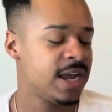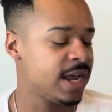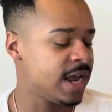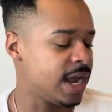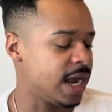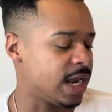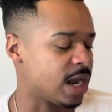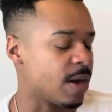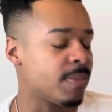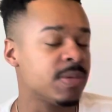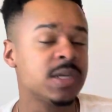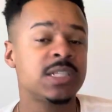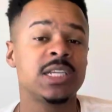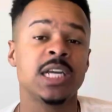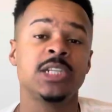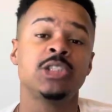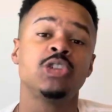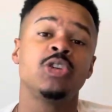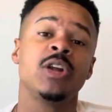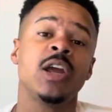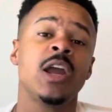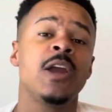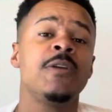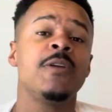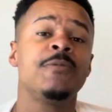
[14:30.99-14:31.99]
And I'm going to send
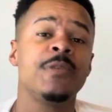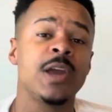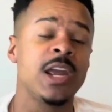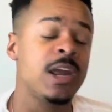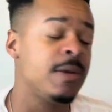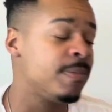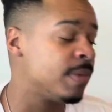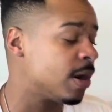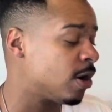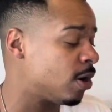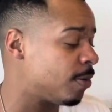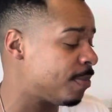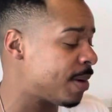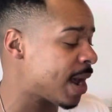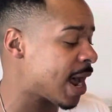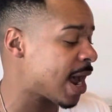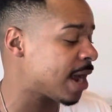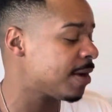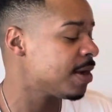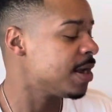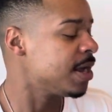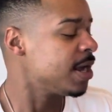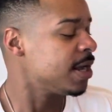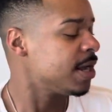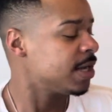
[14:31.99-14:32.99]
you an e email
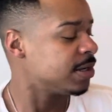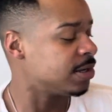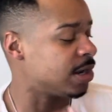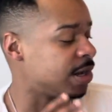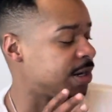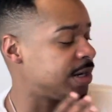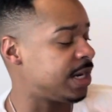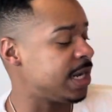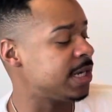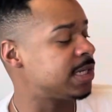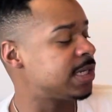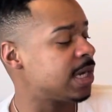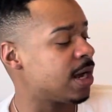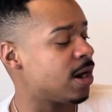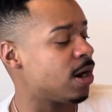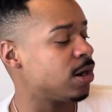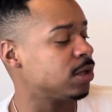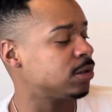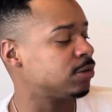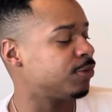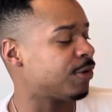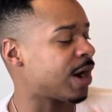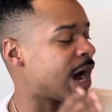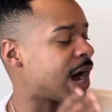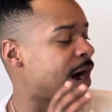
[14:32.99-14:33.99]
back the
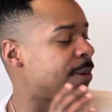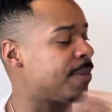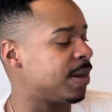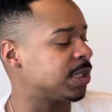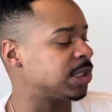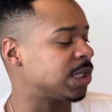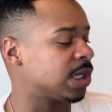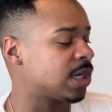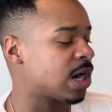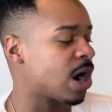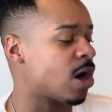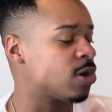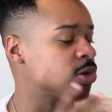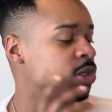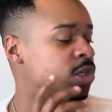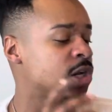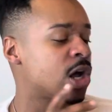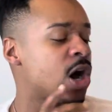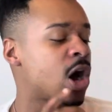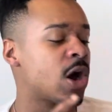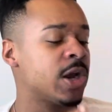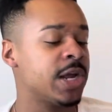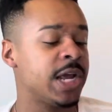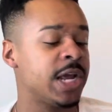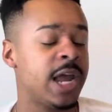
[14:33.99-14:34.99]
details for how much it costs and
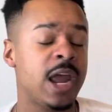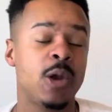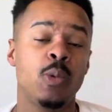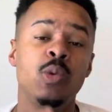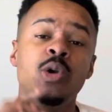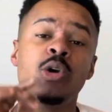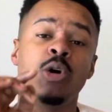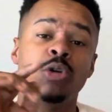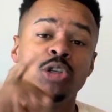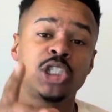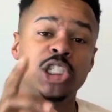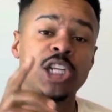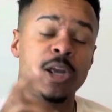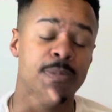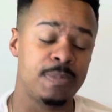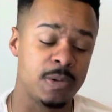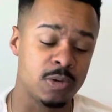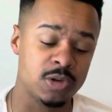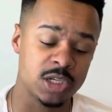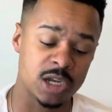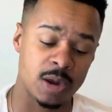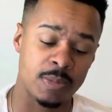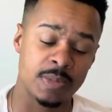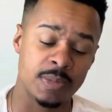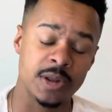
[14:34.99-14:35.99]
all that, and we're gonna ship you
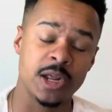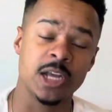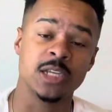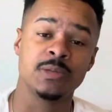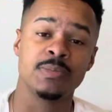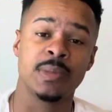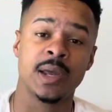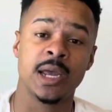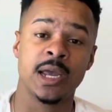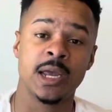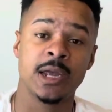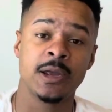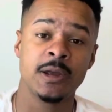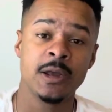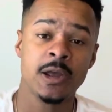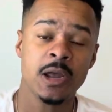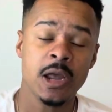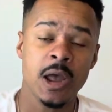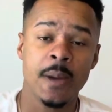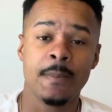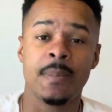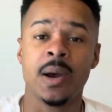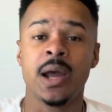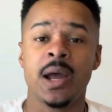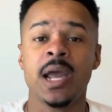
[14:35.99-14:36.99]
some of this, man.
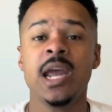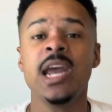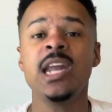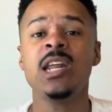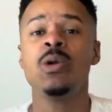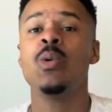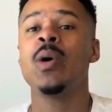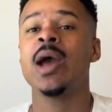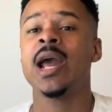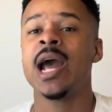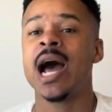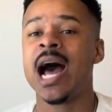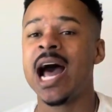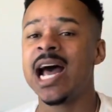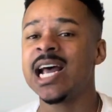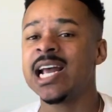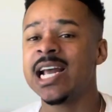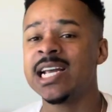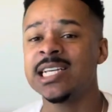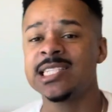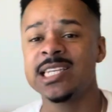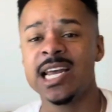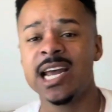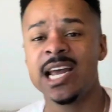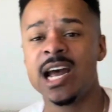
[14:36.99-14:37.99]
But anyway, I
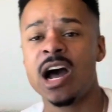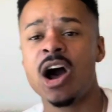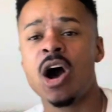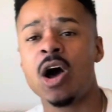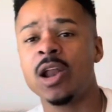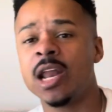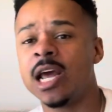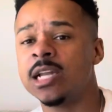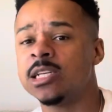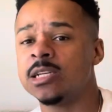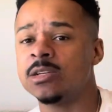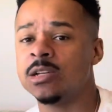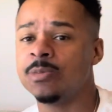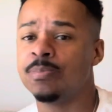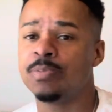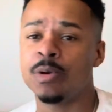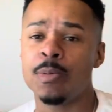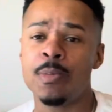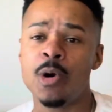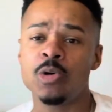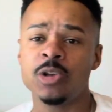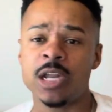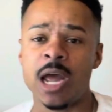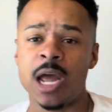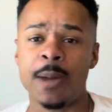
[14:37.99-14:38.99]
ain't say all that to, to
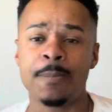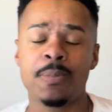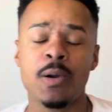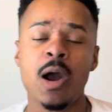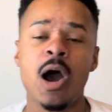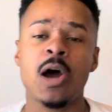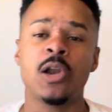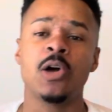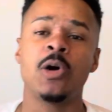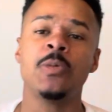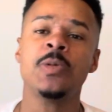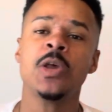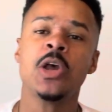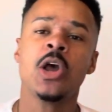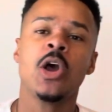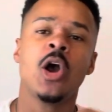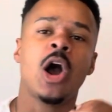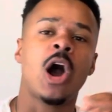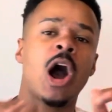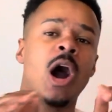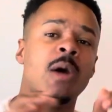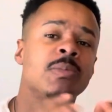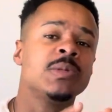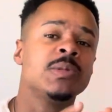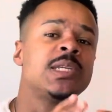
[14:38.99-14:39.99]
promote that product.
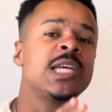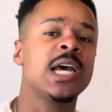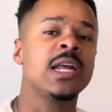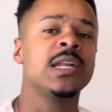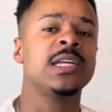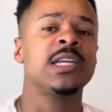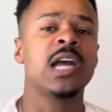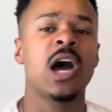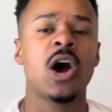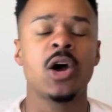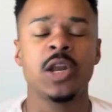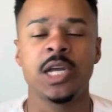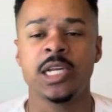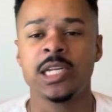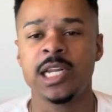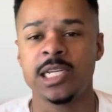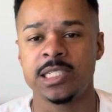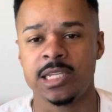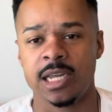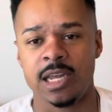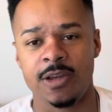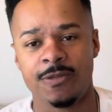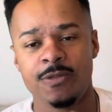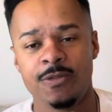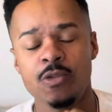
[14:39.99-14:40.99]
I'm telling y'all that,
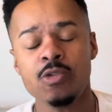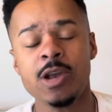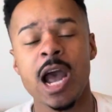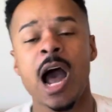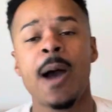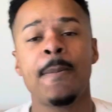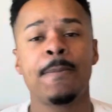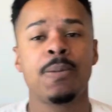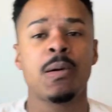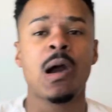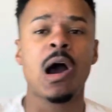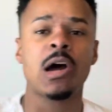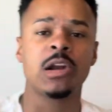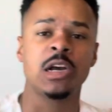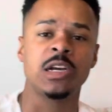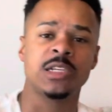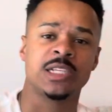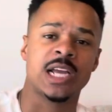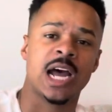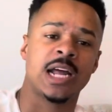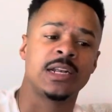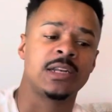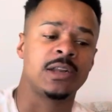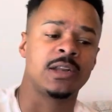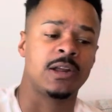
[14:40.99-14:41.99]
listen, if you got products
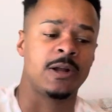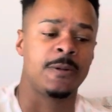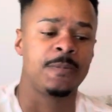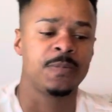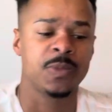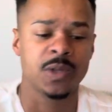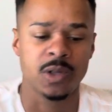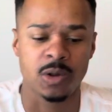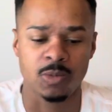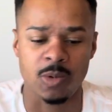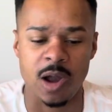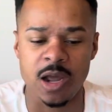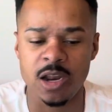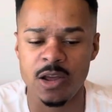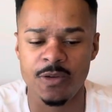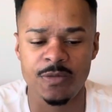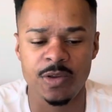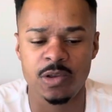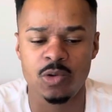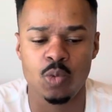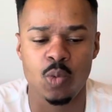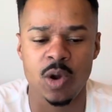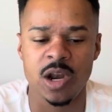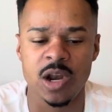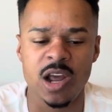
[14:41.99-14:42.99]
out there, whatever,
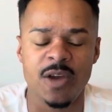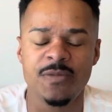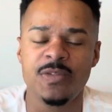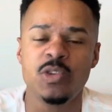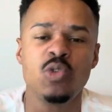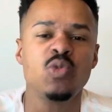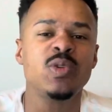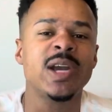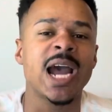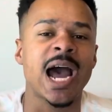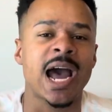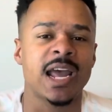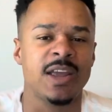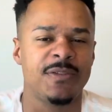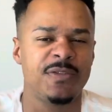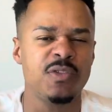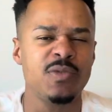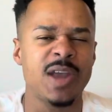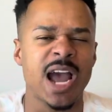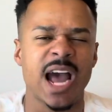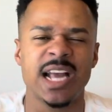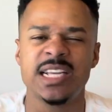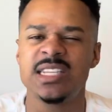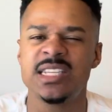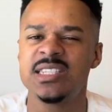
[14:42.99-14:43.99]
whatever you got, if you
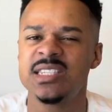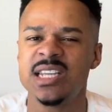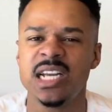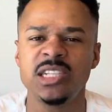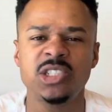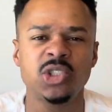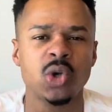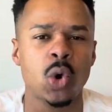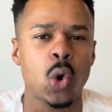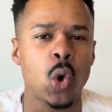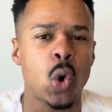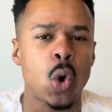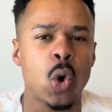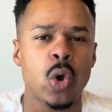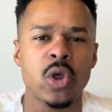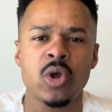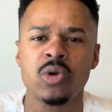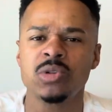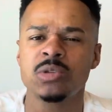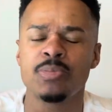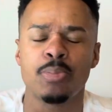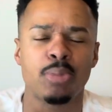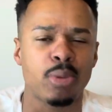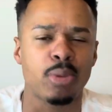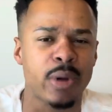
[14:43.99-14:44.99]
got essential
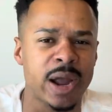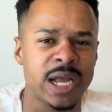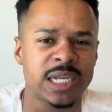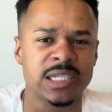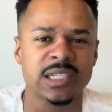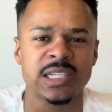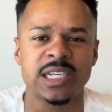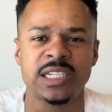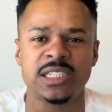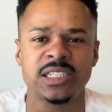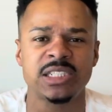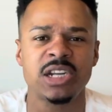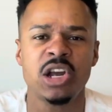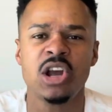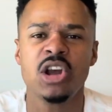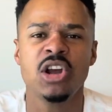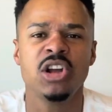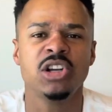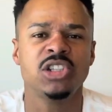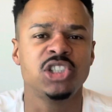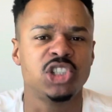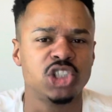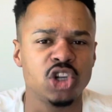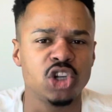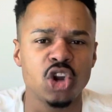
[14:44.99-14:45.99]
oils, bracelets,
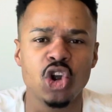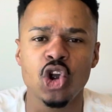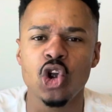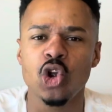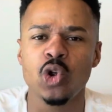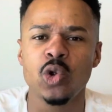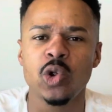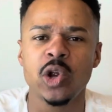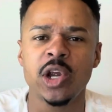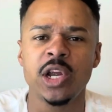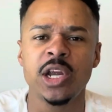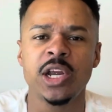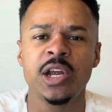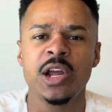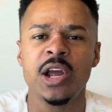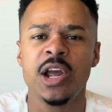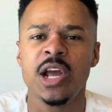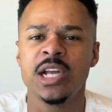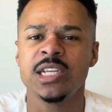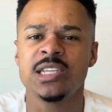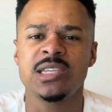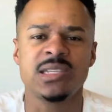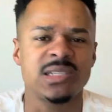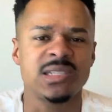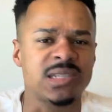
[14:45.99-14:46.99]
jewelry,
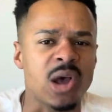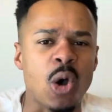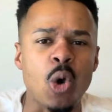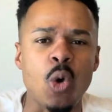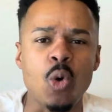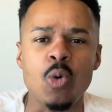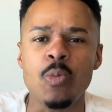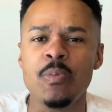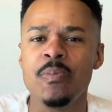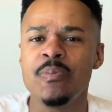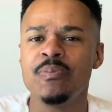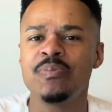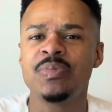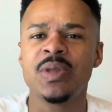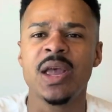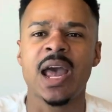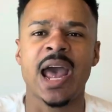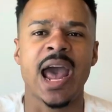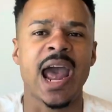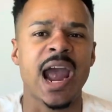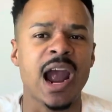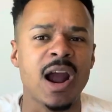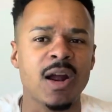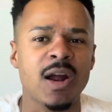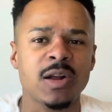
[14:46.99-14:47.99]
soap,
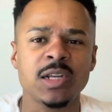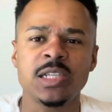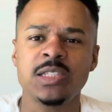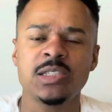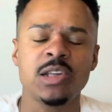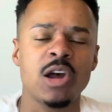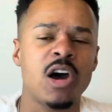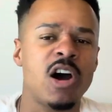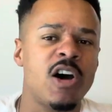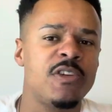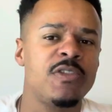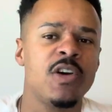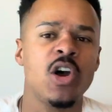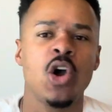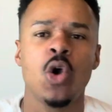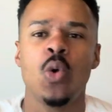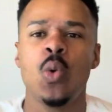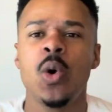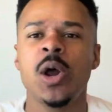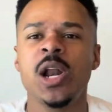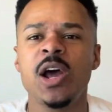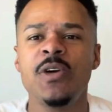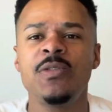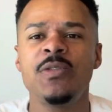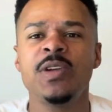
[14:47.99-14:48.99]
hair stuff,
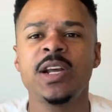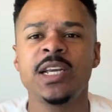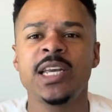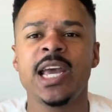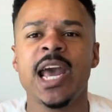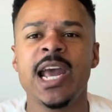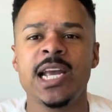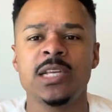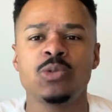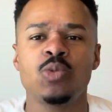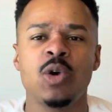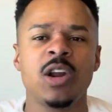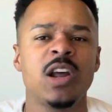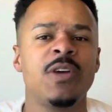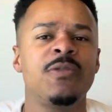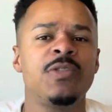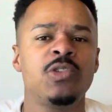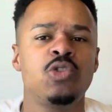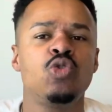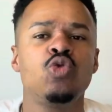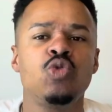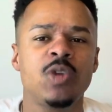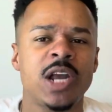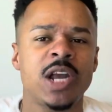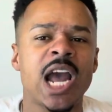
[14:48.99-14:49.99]
whatever the case, whatever
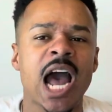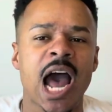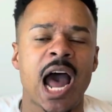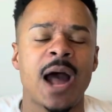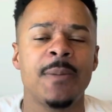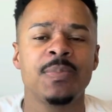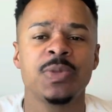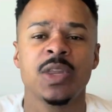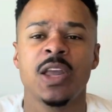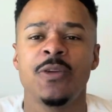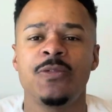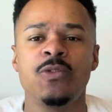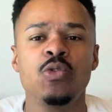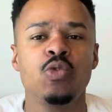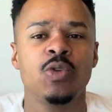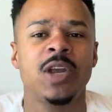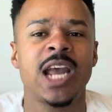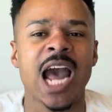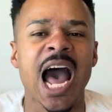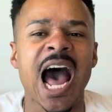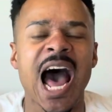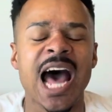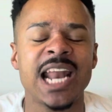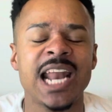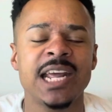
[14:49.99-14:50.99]
you got. If you
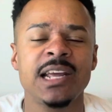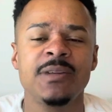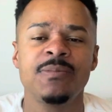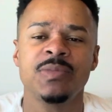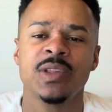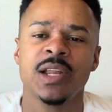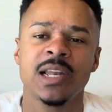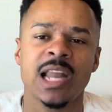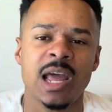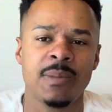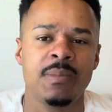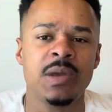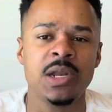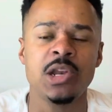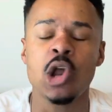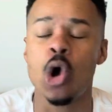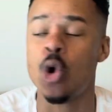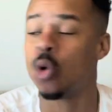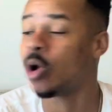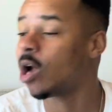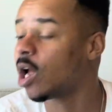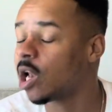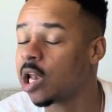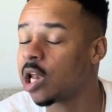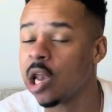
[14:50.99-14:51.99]
got it, let me
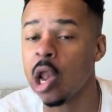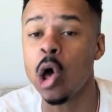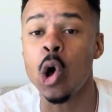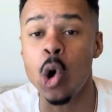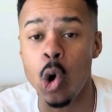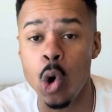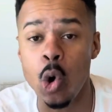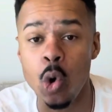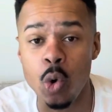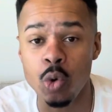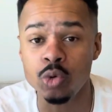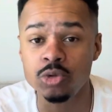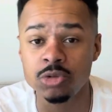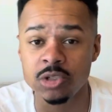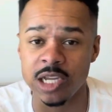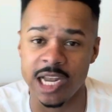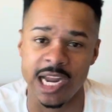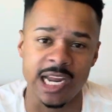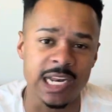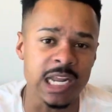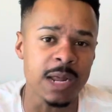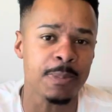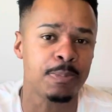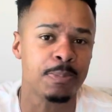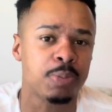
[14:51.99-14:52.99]
know. Clothes,
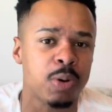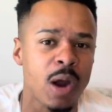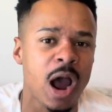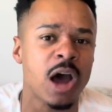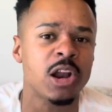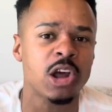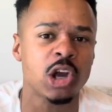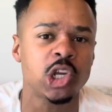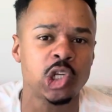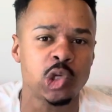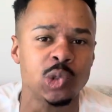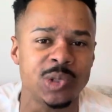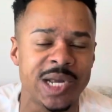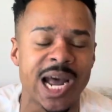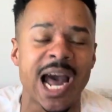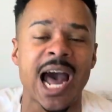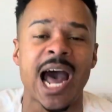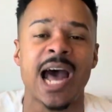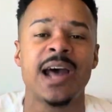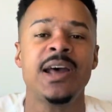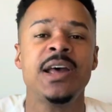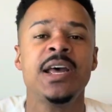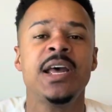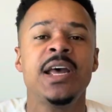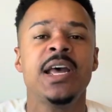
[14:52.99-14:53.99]
any product you
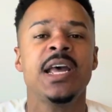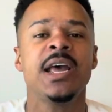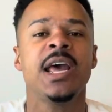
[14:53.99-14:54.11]
got.